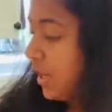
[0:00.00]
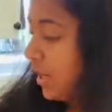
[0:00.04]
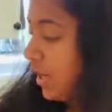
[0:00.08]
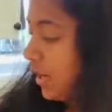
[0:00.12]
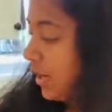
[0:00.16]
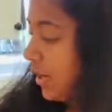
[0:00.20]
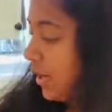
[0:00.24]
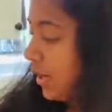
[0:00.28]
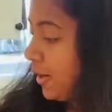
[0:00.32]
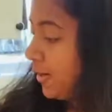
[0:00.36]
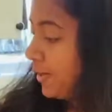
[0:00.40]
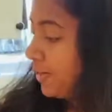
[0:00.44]

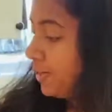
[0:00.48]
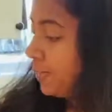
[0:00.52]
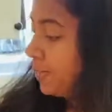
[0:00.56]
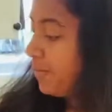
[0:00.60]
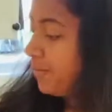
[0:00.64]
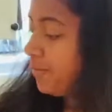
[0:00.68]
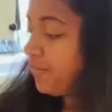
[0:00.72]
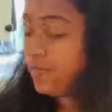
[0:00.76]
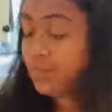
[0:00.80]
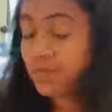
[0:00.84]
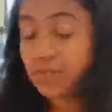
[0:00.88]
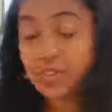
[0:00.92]

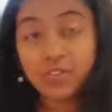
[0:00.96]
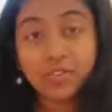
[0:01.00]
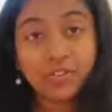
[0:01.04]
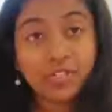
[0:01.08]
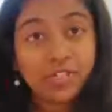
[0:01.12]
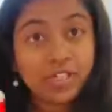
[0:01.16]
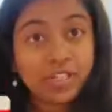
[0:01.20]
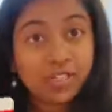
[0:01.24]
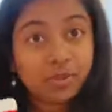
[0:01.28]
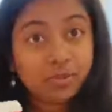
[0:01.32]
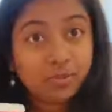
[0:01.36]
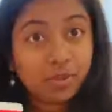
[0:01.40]
We
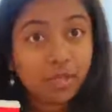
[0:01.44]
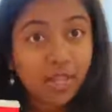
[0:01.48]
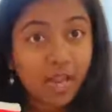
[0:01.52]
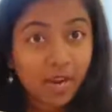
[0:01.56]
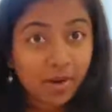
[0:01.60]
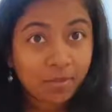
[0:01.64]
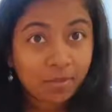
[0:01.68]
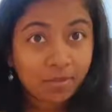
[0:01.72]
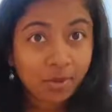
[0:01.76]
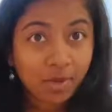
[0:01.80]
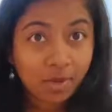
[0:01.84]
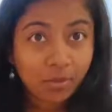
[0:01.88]
need
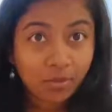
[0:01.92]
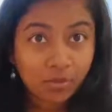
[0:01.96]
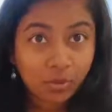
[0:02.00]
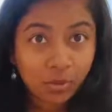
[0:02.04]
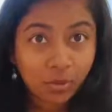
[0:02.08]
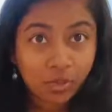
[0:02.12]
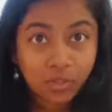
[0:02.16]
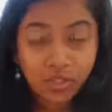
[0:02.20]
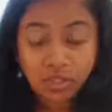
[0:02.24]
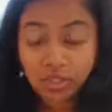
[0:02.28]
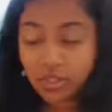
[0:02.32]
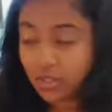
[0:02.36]
black
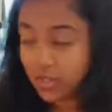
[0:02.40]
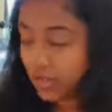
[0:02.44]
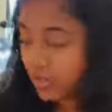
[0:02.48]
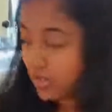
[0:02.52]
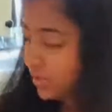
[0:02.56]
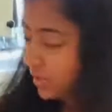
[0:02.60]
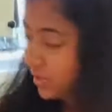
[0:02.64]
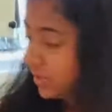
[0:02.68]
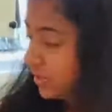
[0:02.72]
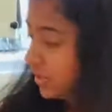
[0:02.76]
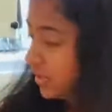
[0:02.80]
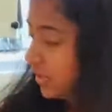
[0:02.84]
pepper
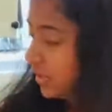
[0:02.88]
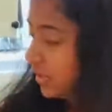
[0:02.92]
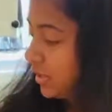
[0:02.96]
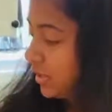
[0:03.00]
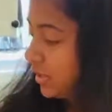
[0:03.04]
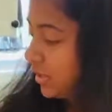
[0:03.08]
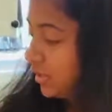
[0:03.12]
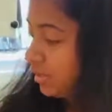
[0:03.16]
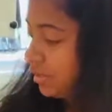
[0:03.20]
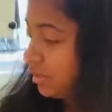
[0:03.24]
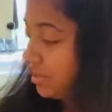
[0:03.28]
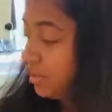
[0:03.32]

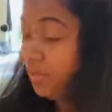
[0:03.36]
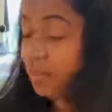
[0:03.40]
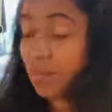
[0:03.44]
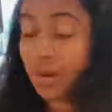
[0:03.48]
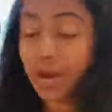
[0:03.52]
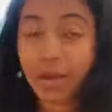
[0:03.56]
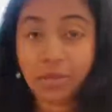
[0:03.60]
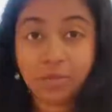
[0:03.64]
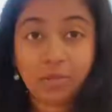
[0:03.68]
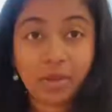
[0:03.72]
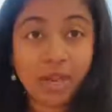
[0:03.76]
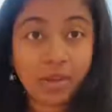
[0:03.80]

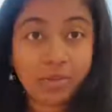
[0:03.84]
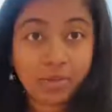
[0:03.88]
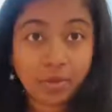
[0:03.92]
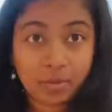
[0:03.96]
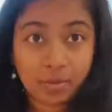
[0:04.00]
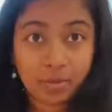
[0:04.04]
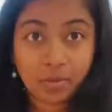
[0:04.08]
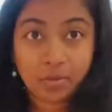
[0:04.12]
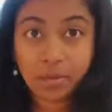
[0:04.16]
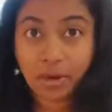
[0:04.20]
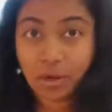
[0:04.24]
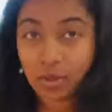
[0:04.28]

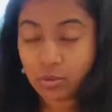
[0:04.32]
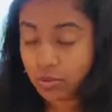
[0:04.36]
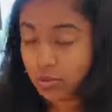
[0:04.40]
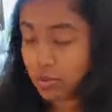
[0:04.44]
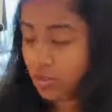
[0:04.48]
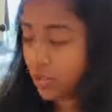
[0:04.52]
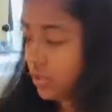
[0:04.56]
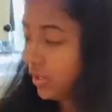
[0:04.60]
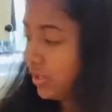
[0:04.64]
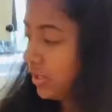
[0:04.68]
powder.